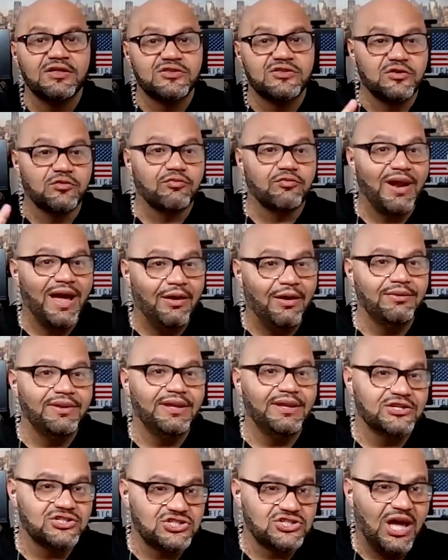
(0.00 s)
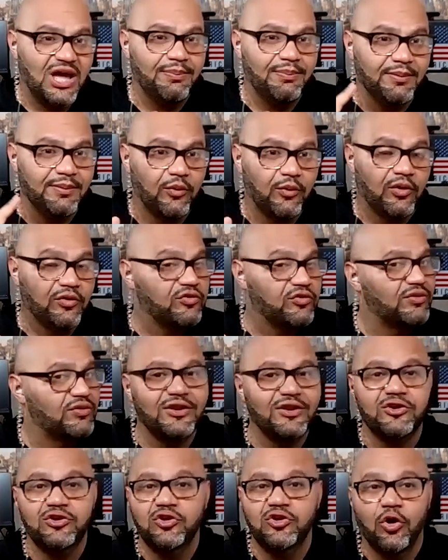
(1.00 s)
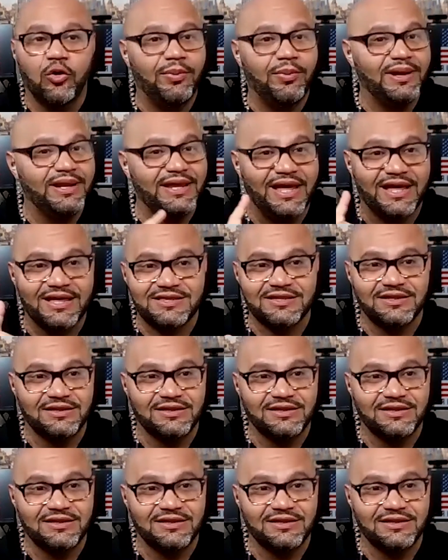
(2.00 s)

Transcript: surrounding a shopping mall so that nobody has to